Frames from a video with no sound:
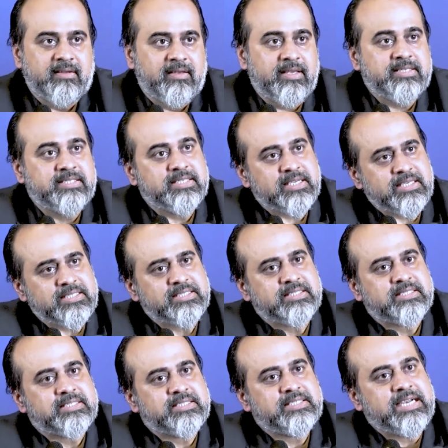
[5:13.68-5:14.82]
He
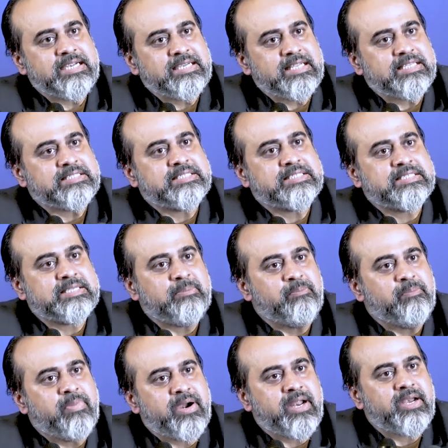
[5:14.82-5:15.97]
just sentenced
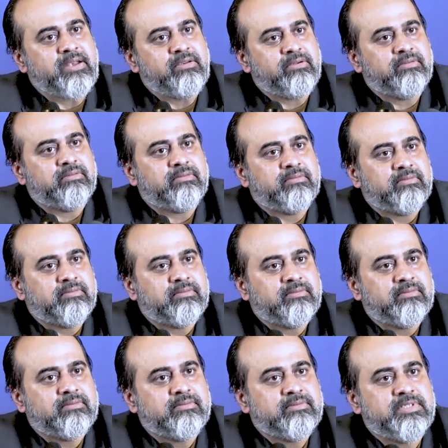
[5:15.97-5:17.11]
somebody to
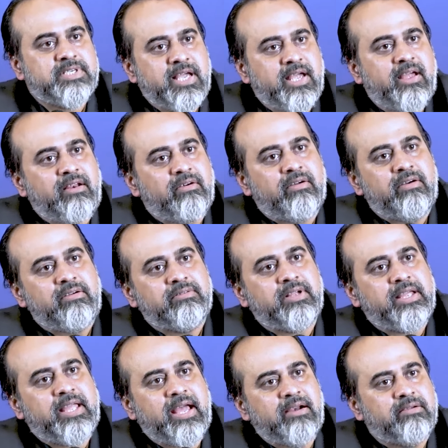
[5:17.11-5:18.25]
jail or to
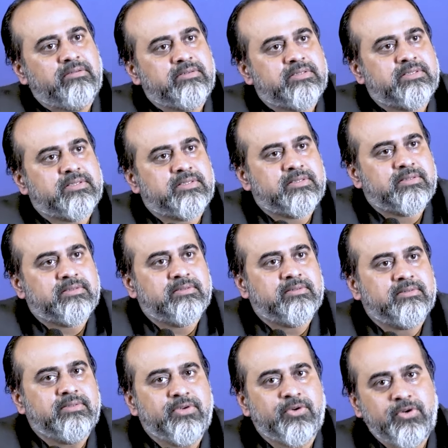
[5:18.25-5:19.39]
the gallows.
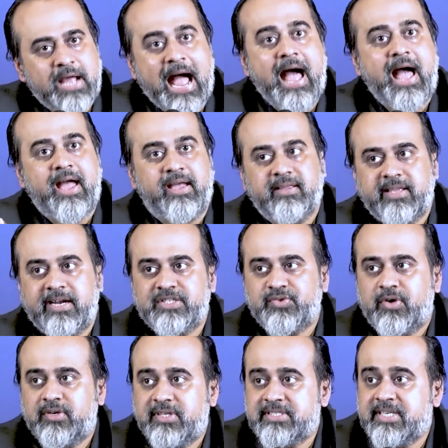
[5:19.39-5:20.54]
You die, that's
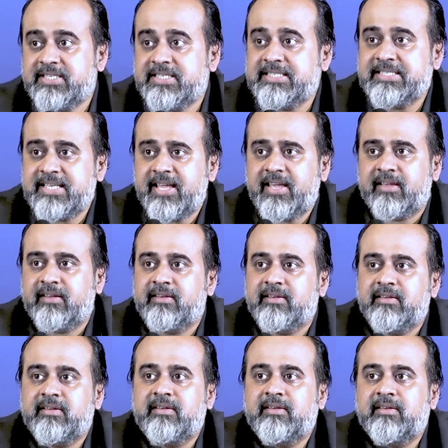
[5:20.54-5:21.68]
what the judge is saying.
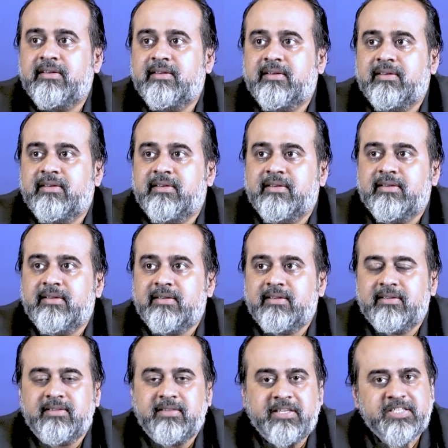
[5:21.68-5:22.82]

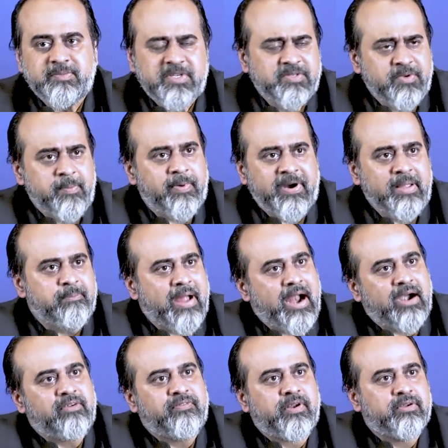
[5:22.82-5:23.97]
These must be pretty
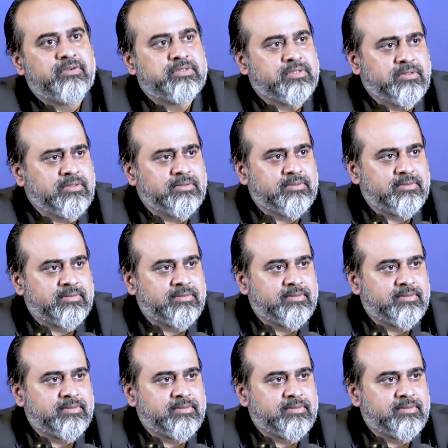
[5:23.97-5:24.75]
bad fellows, no?